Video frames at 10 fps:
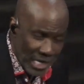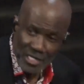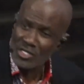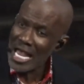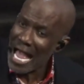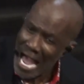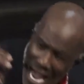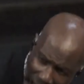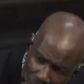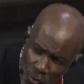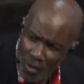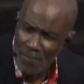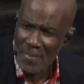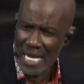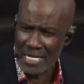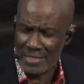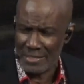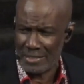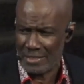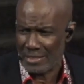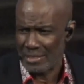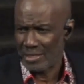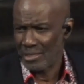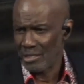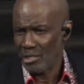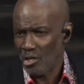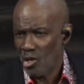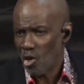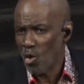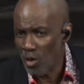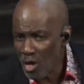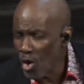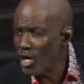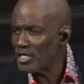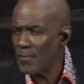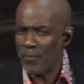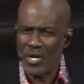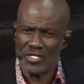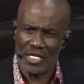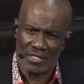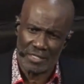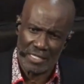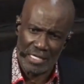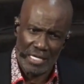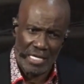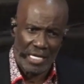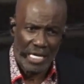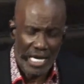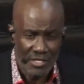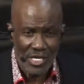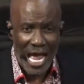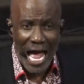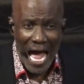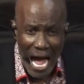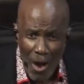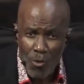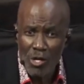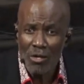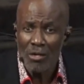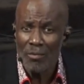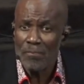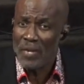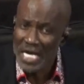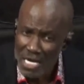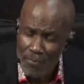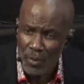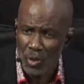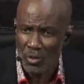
It's our men who are going to prison. It's our people